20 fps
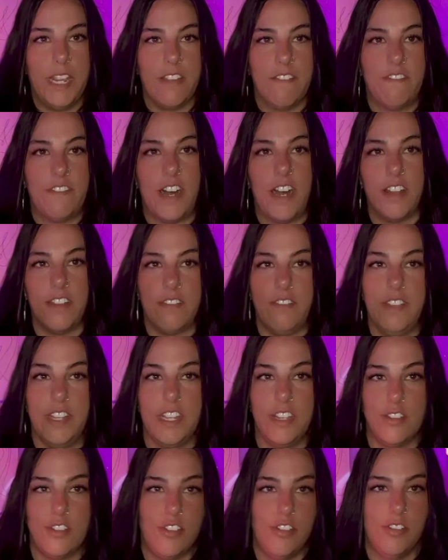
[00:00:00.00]
father
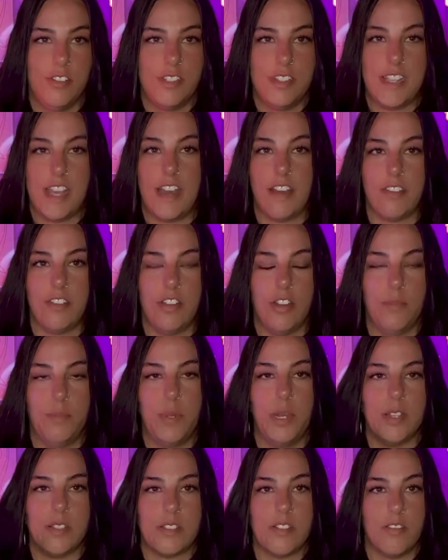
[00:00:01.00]
figure to the South Node
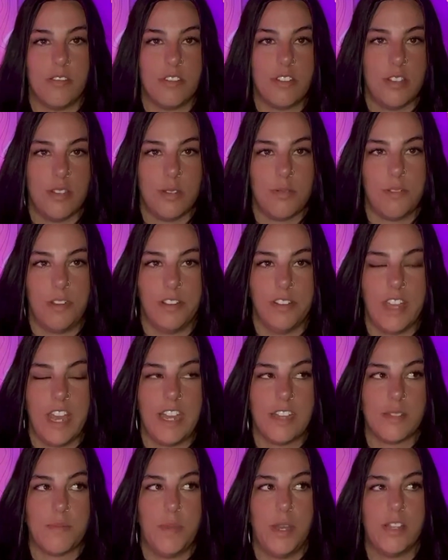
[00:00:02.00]
person or to the 12th
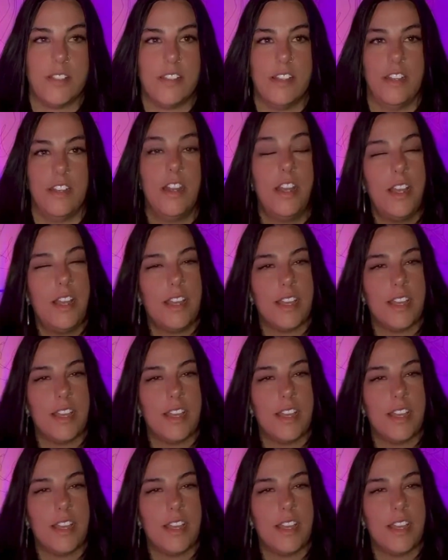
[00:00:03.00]
house person.